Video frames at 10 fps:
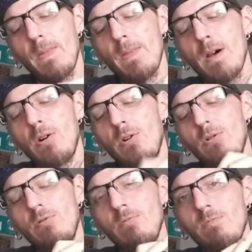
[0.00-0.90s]
the
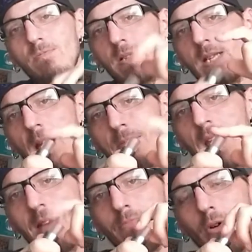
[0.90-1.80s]
whole top
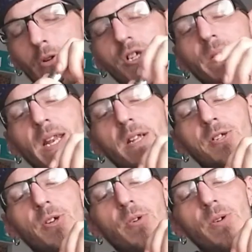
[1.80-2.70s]
cap portion that
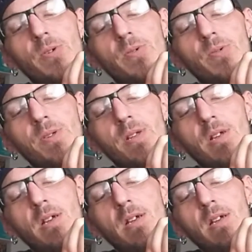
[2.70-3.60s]
unscrews,
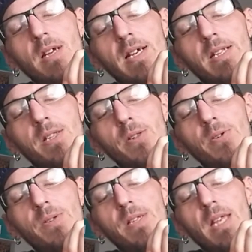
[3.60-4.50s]
it's
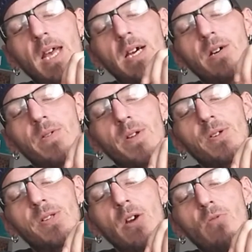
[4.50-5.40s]
loose as hell.
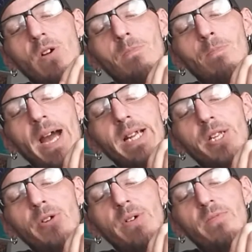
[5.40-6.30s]
There's no real bite
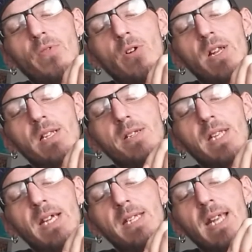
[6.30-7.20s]
to it for it to
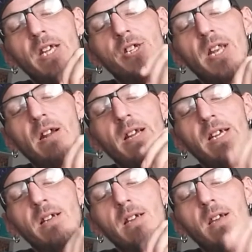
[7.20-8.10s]
stay
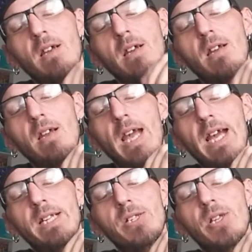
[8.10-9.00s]
stationary.
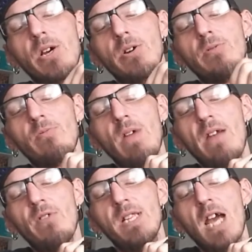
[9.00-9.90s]
And so
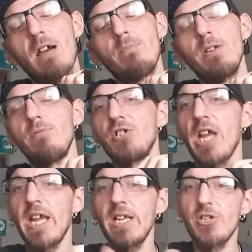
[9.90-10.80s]
every time you
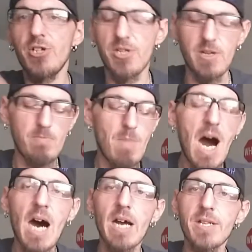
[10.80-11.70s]
change
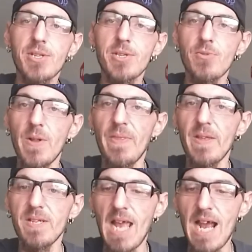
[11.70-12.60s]
mods with
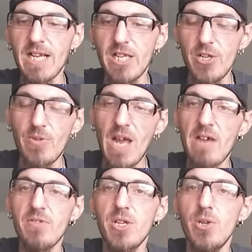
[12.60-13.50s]
this Addy, you
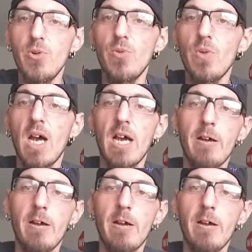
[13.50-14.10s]
have to